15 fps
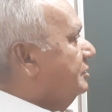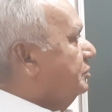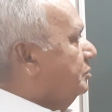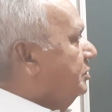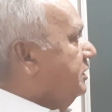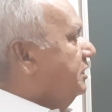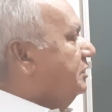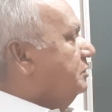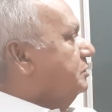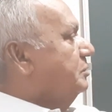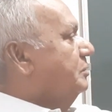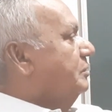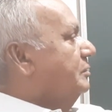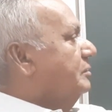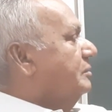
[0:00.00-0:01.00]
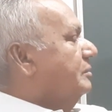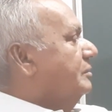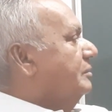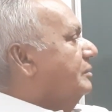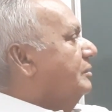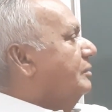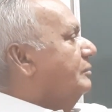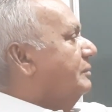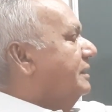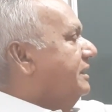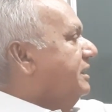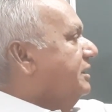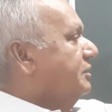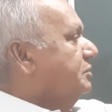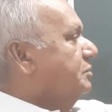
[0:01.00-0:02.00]
2 into 1
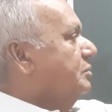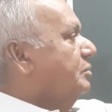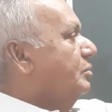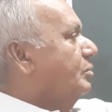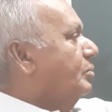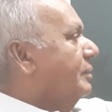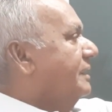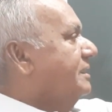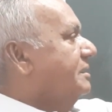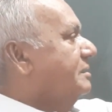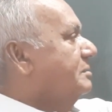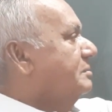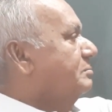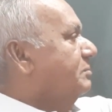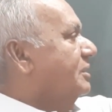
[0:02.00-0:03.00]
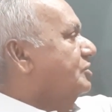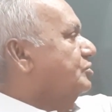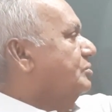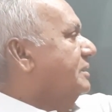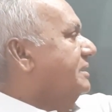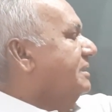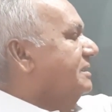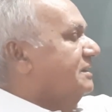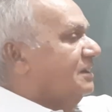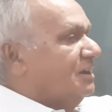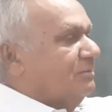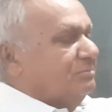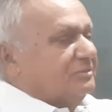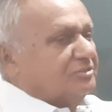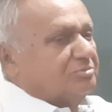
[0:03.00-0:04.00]
into 1 plus 1, it
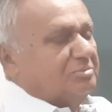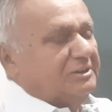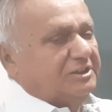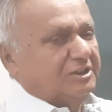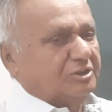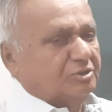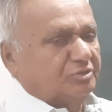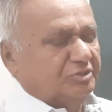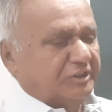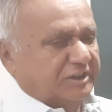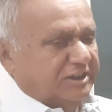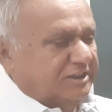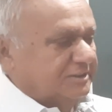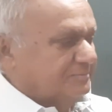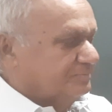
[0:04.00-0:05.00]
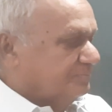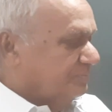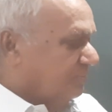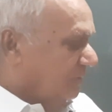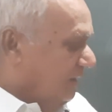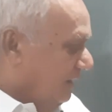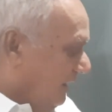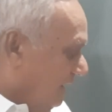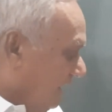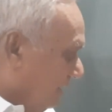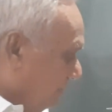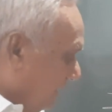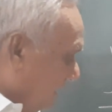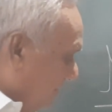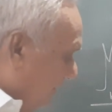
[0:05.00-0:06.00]
will be split into 3. And let
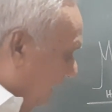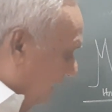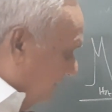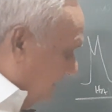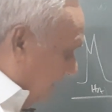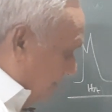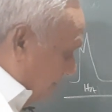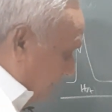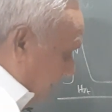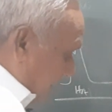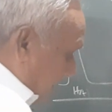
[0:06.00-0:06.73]
me give an example.